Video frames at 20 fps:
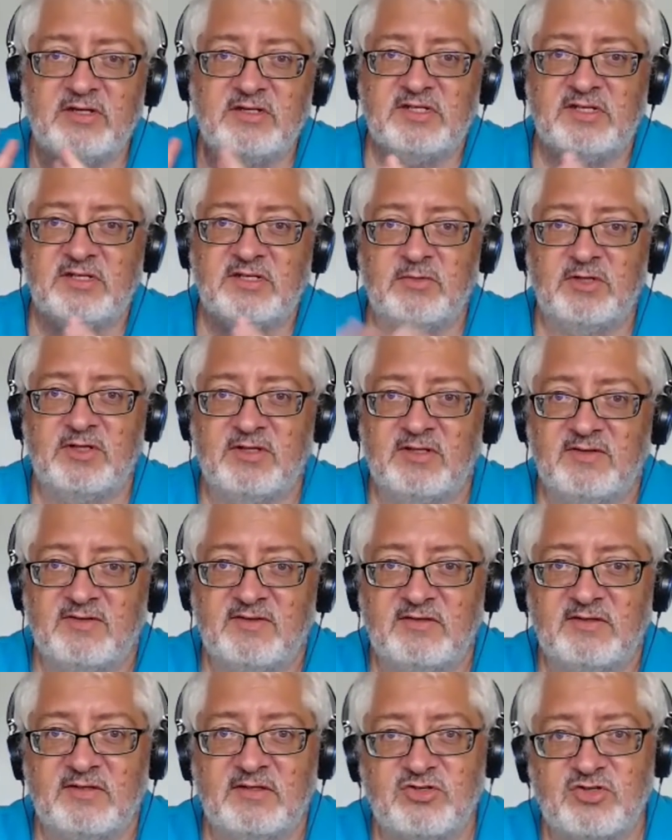team and this
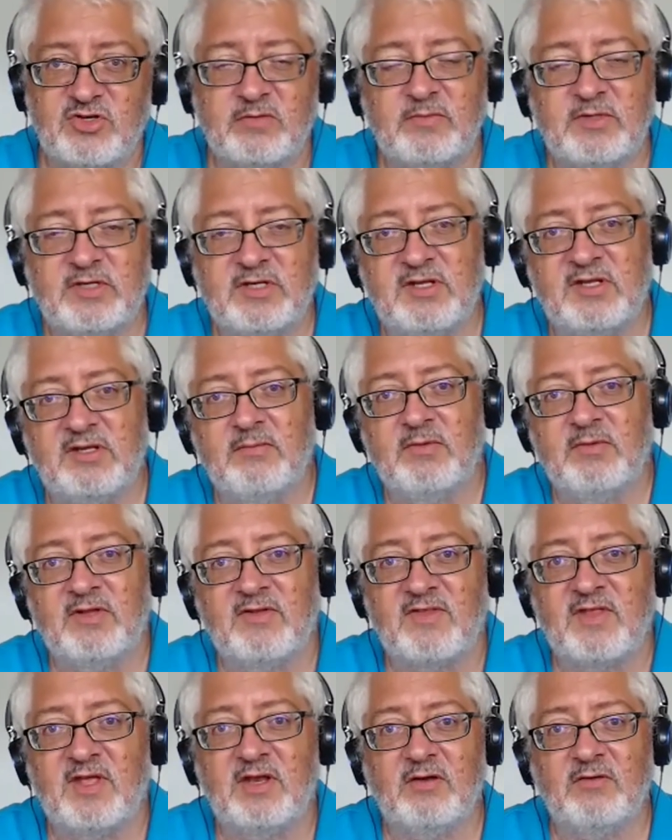is the German team,
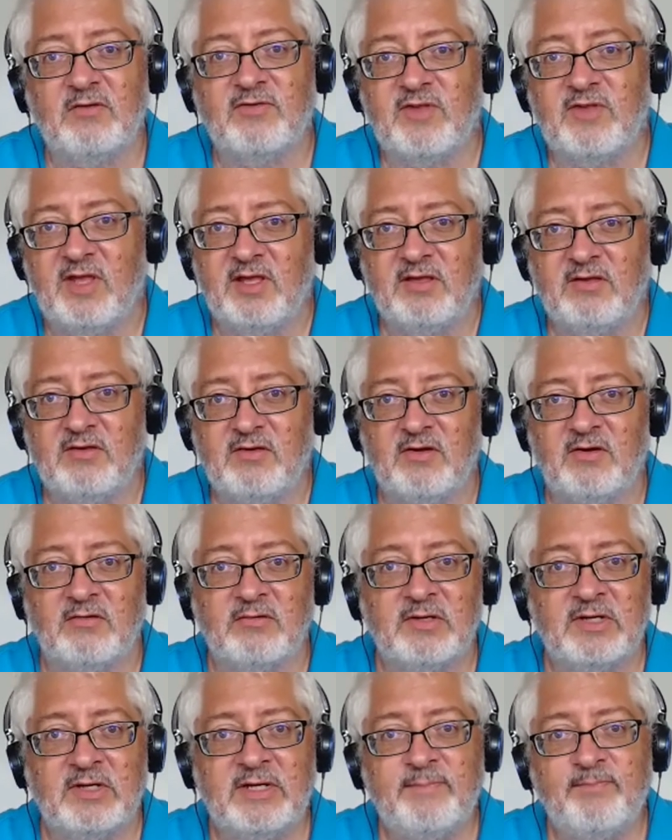instead of saying, you know,